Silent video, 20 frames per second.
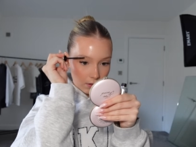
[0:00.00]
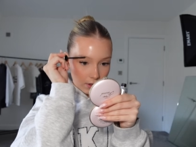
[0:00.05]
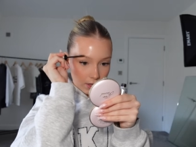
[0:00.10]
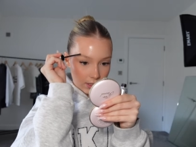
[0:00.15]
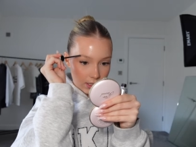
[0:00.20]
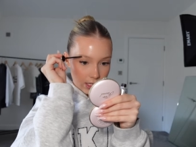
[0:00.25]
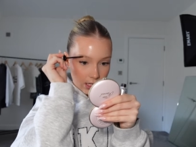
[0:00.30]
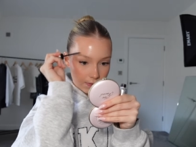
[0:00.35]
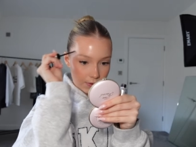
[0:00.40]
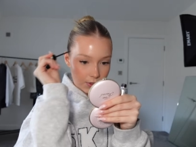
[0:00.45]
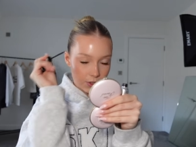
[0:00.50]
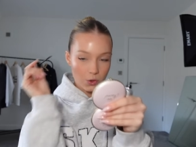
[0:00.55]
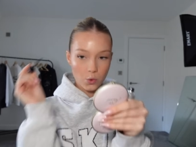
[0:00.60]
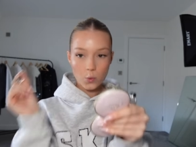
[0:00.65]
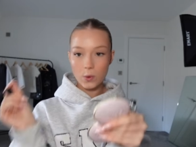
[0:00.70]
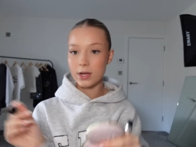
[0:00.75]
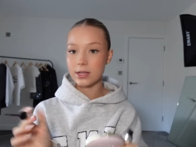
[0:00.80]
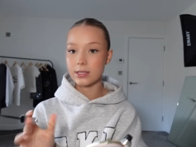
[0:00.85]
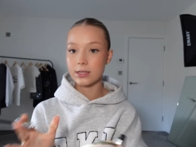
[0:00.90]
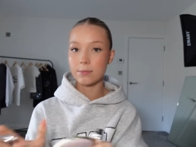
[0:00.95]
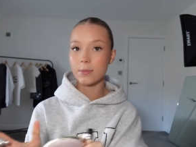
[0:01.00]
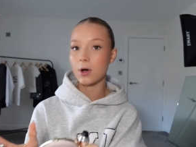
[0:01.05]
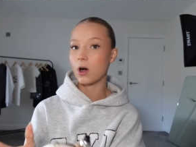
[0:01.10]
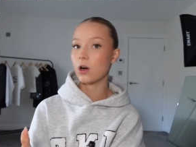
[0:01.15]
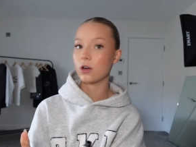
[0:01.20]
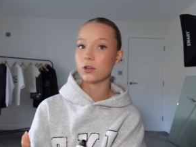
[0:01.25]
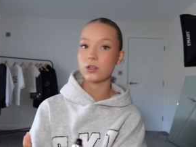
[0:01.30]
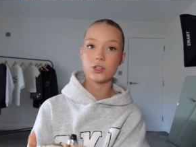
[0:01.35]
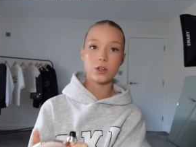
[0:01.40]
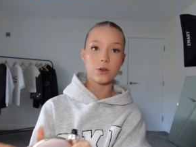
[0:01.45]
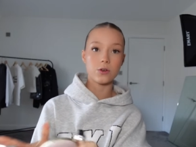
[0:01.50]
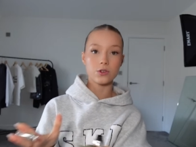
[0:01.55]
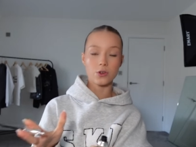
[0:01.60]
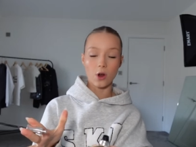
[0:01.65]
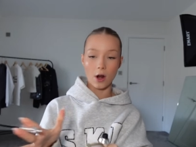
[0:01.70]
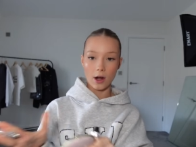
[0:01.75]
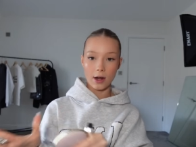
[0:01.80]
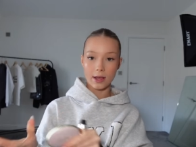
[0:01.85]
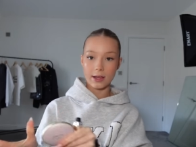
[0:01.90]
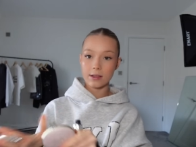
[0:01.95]
instead of squeezing past you and
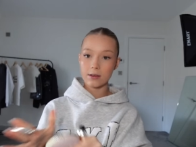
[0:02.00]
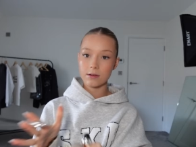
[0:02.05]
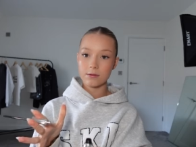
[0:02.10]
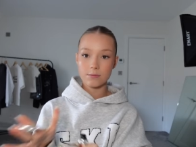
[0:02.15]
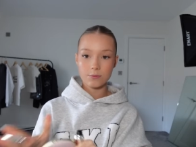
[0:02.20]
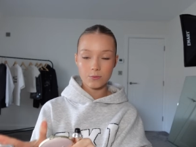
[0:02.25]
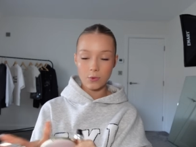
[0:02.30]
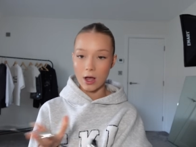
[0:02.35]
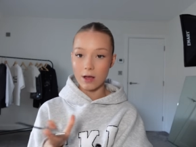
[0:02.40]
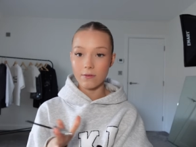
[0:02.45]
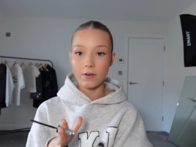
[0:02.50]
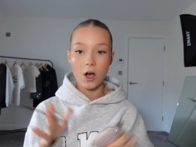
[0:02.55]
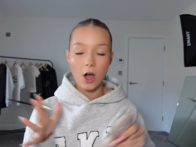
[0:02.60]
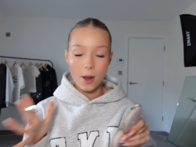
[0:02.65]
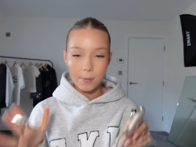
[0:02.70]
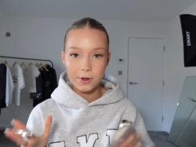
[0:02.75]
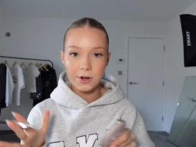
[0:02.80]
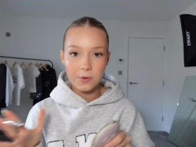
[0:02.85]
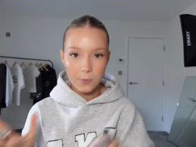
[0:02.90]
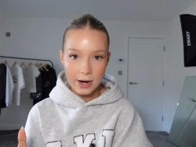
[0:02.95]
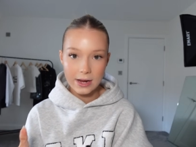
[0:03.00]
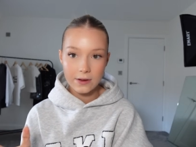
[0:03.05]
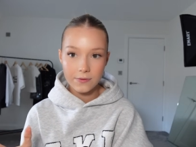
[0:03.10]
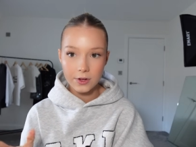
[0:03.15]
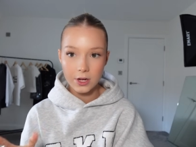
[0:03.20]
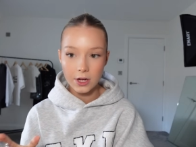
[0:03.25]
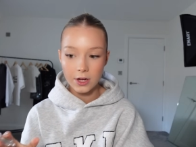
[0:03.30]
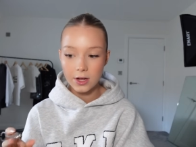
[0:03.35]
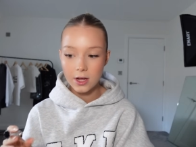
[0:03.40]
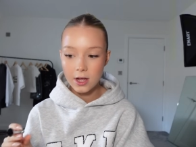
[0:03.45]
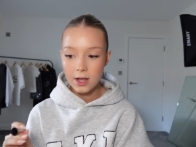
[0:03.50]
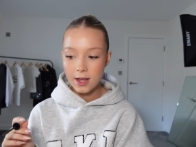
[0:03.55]
trying to like whatever I'm gonna wait for you